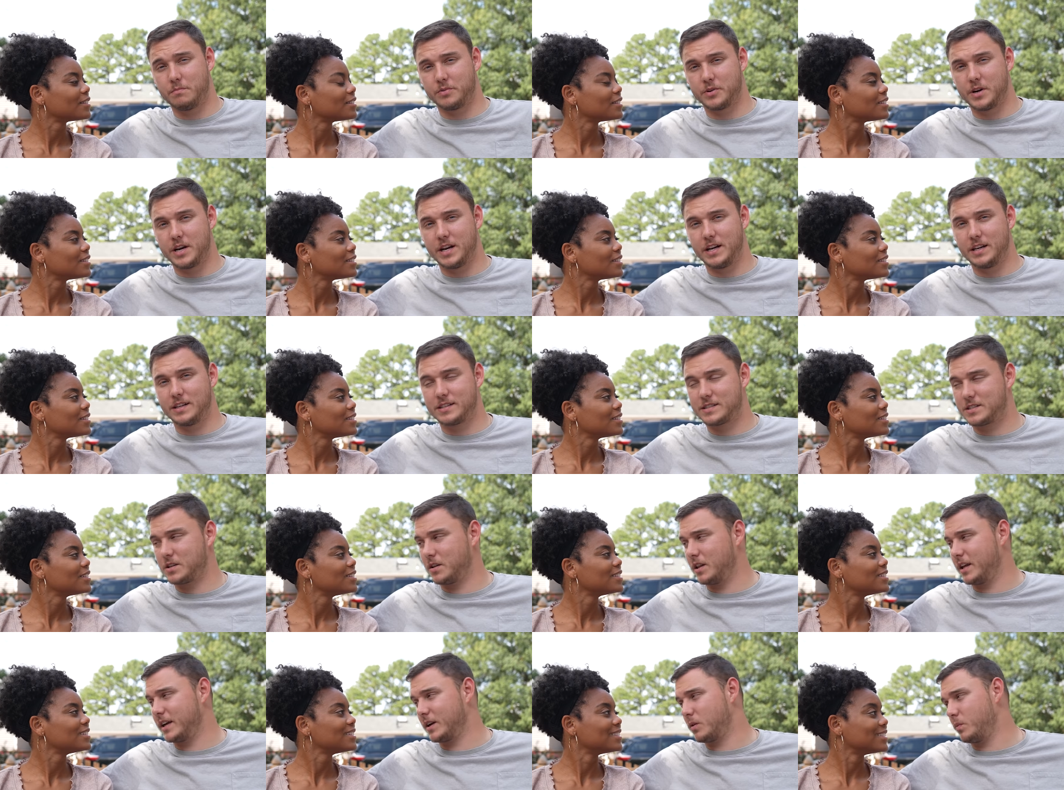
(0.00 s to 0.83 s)
Speaker 1: to bring.
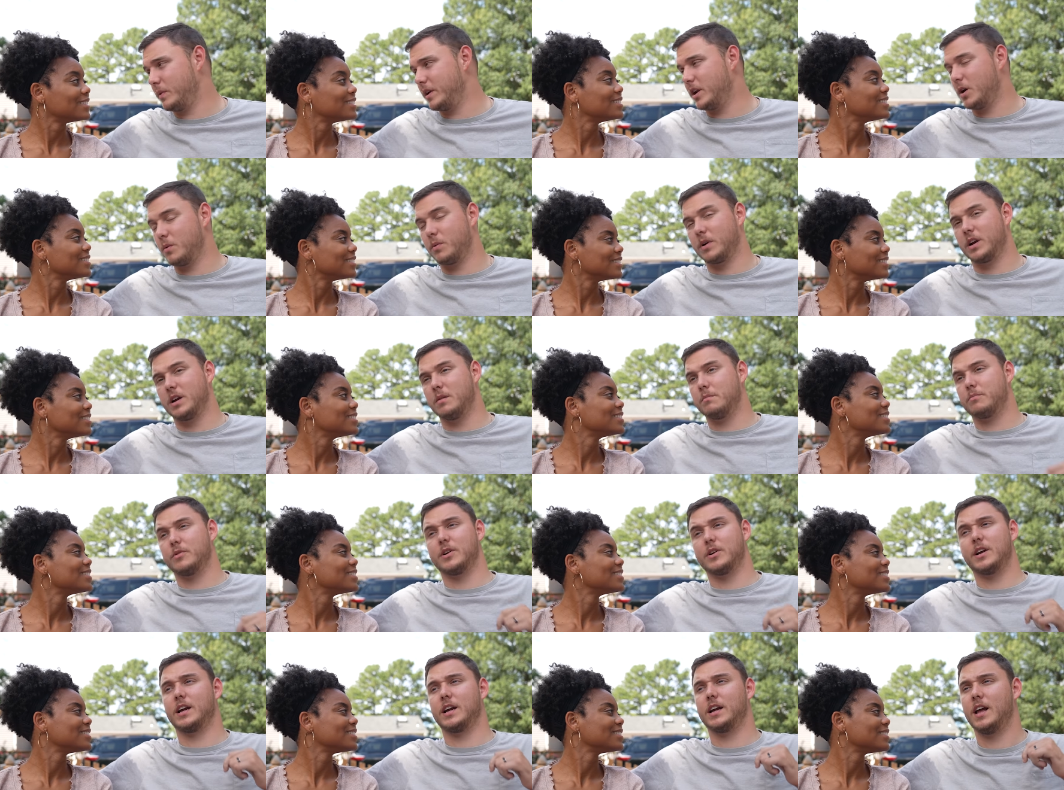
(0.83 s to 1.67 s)
So, like, we know we're going to
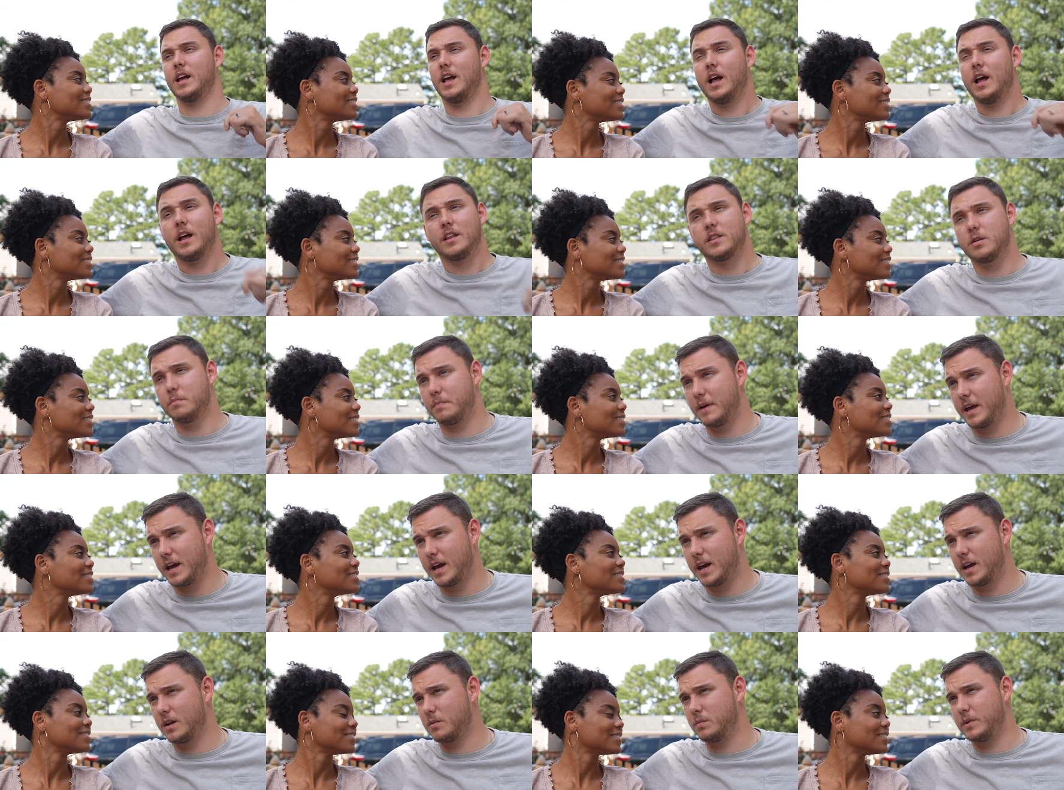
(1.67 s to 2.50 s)
bring the
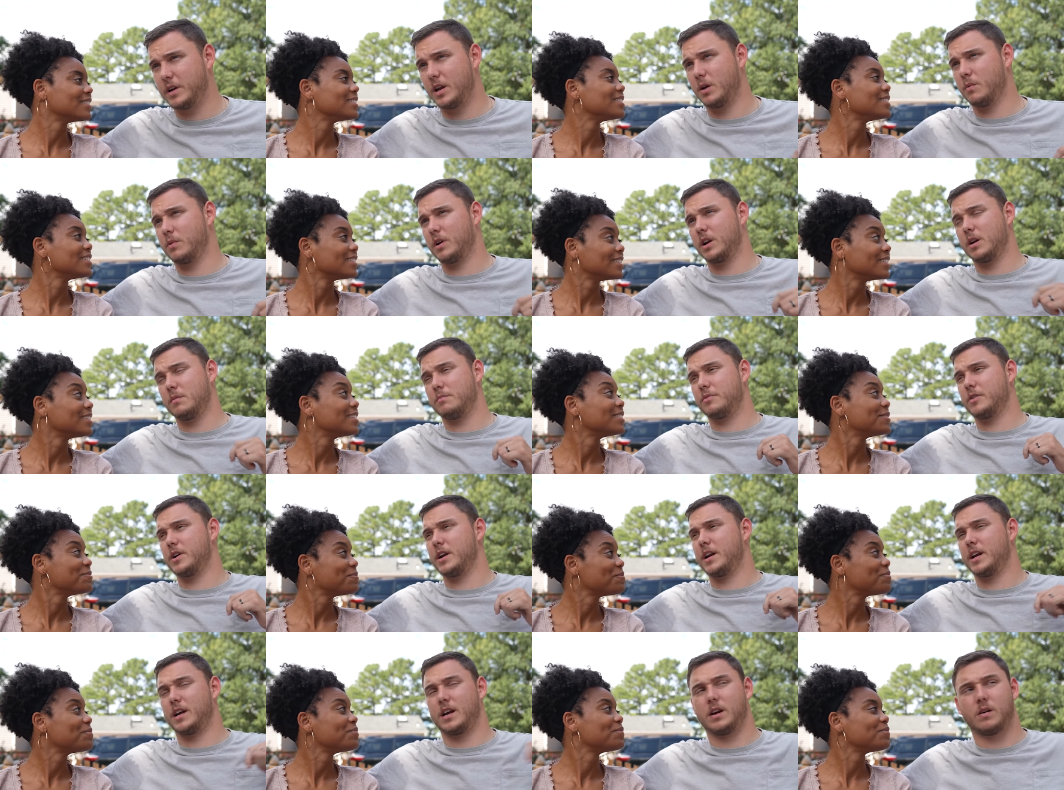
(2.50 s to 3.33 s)
bed. We know we're going to
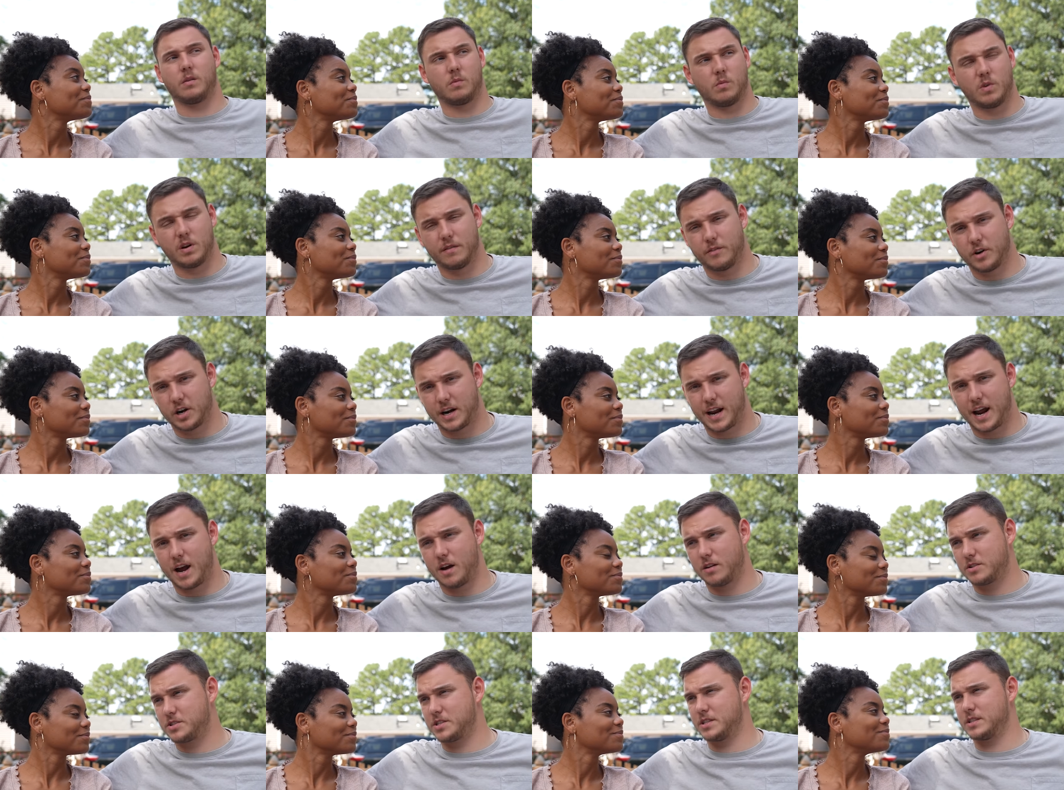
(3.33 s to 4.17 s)
bring one of our
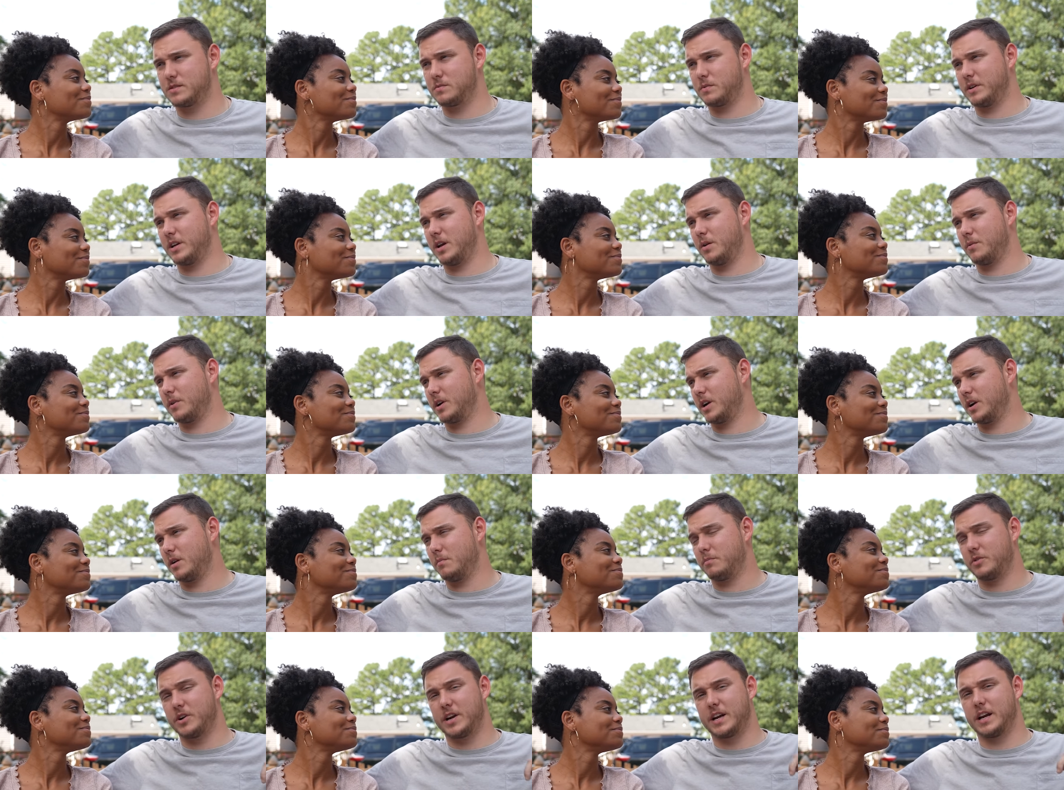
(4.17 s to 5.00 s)
couches. We know mm-hmm. we're going to
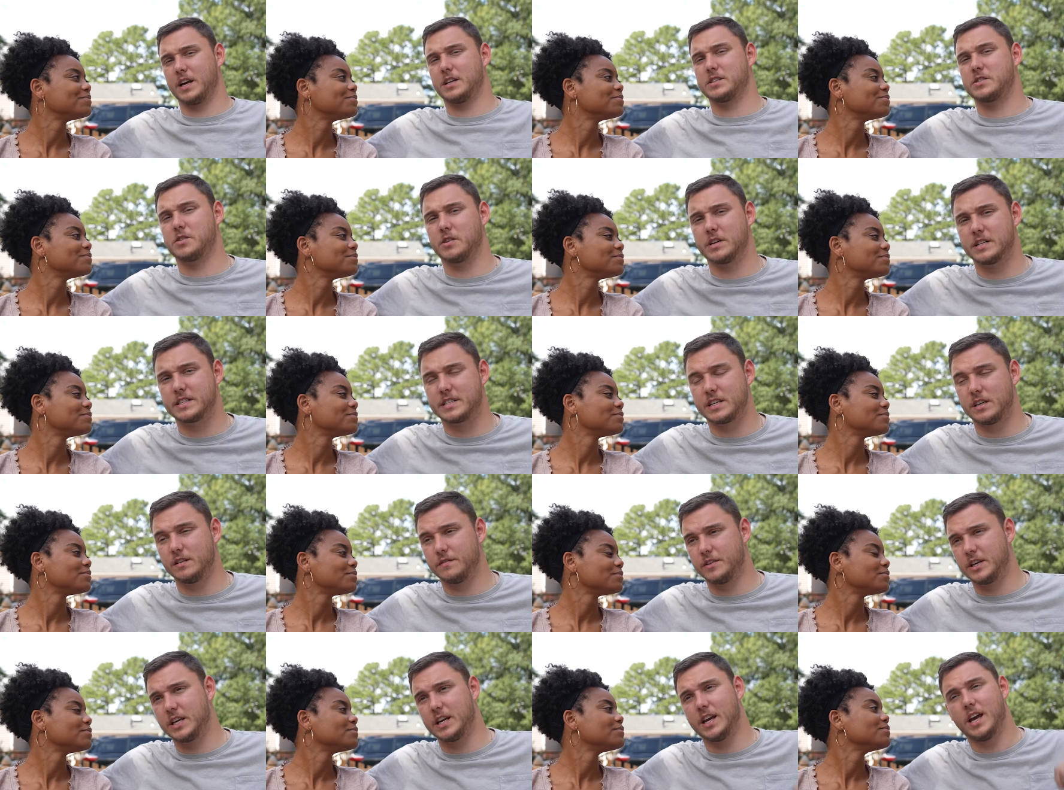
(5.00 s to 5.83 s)
bring a certain
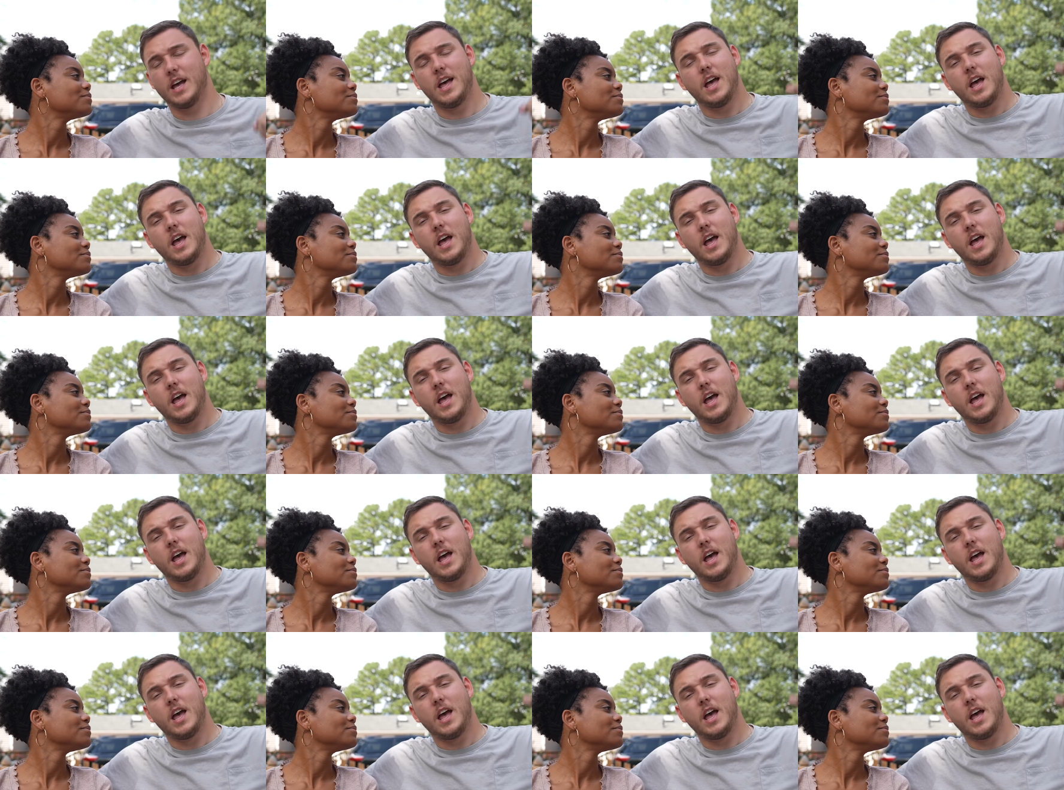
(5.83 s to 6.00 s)
TV.